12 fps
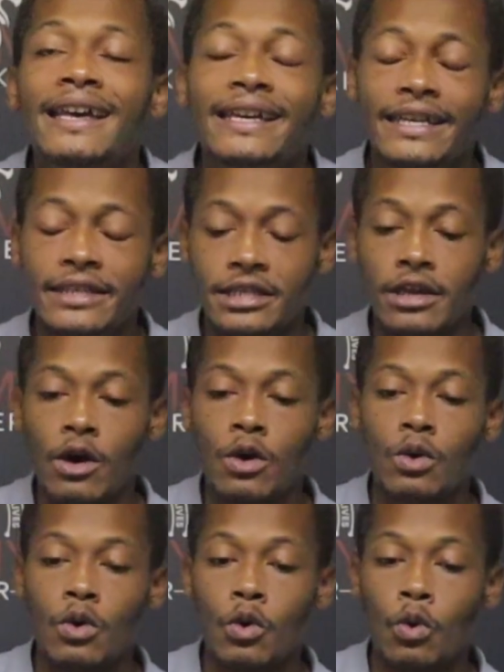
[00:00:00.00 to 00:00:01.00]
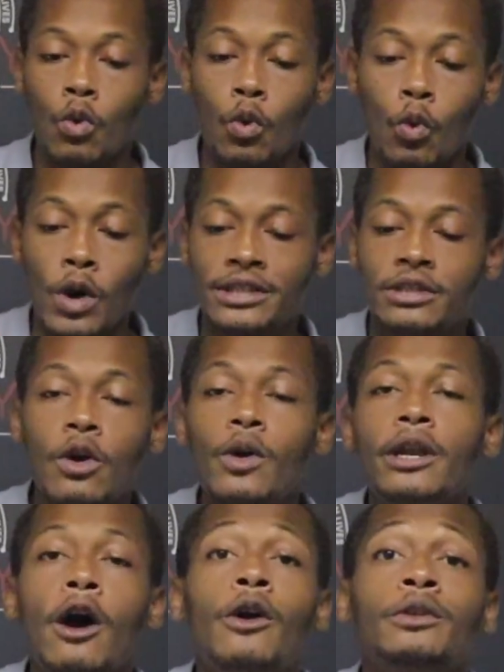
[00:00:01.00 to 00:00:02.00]
And so what's
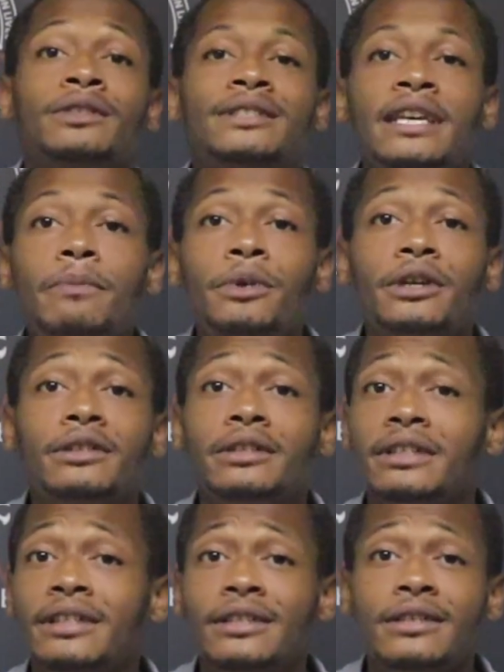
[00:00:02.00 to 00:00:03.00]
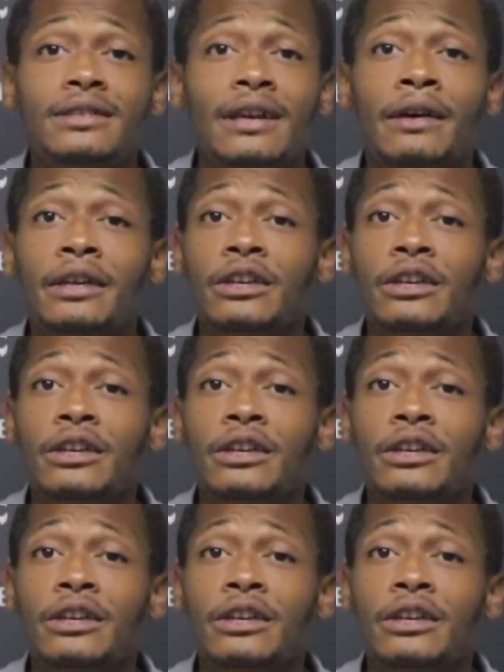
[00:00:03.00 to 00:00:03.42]
going on typically is